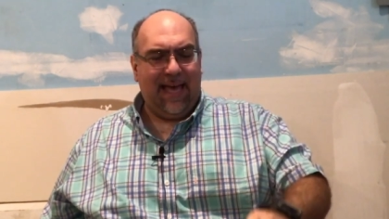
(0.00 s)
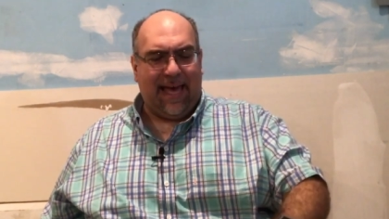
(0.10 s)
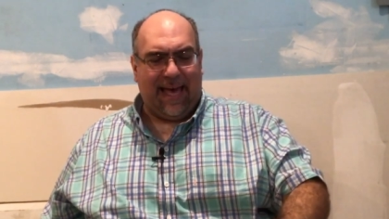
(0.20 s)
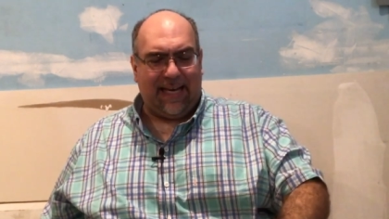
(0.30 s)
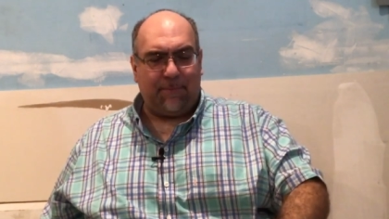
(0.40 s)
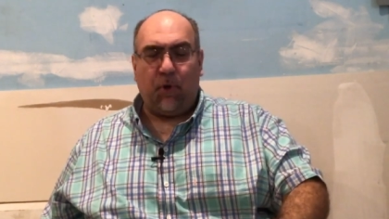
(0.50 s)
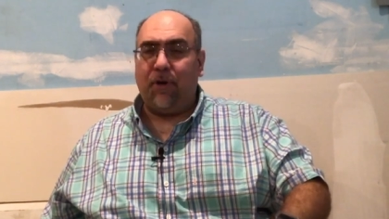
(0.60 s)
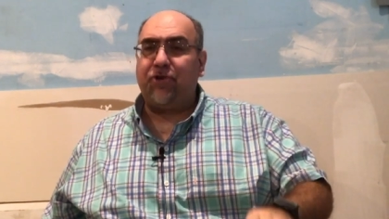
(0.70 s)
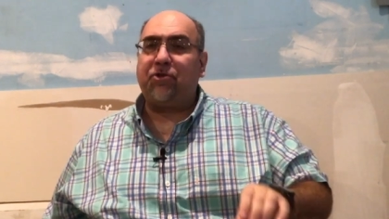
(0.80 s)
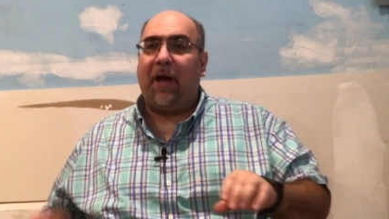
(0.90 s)
and I'm going
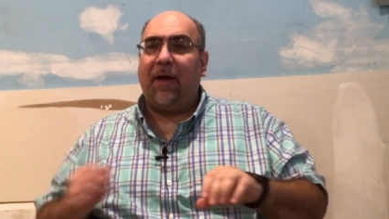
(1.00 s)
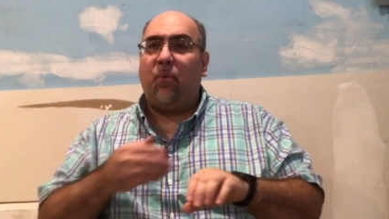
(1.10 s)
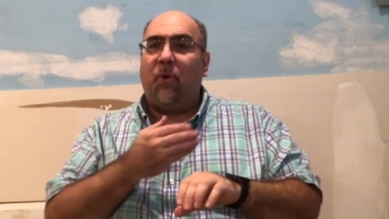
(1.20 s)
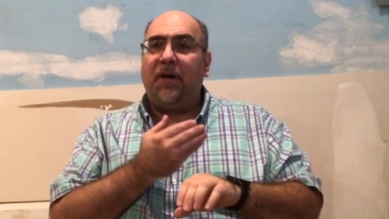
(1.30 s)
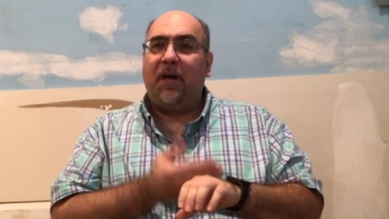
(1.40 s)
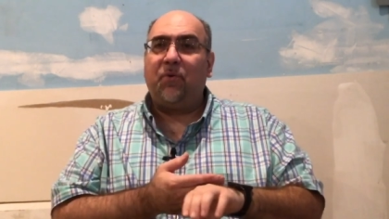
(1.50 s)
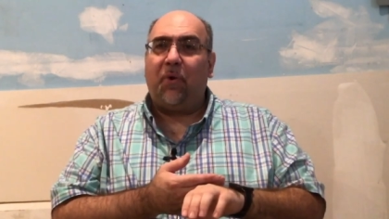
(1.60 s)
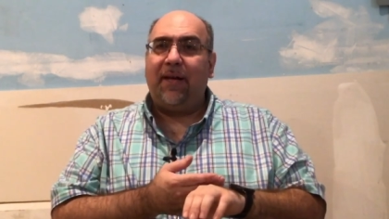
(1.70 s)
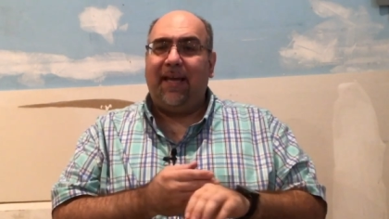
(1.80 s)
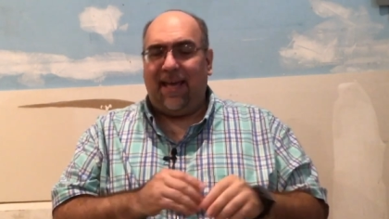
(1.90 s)
to try one on
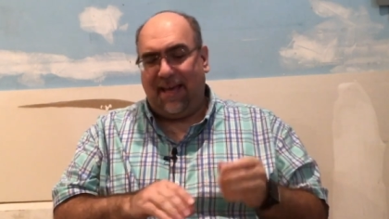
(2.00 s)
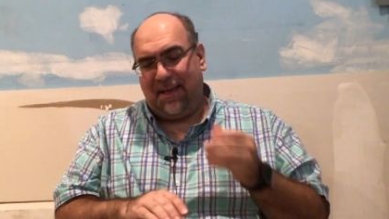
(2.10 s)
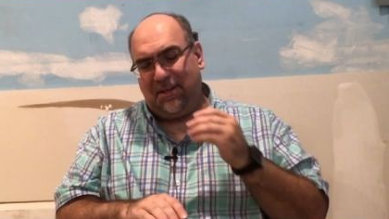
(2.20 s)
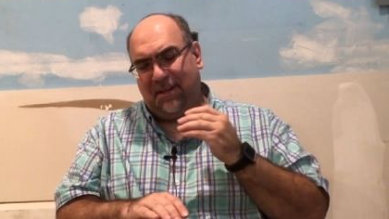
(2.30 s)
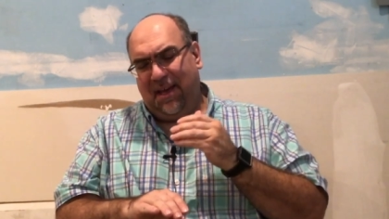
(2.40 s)
one hand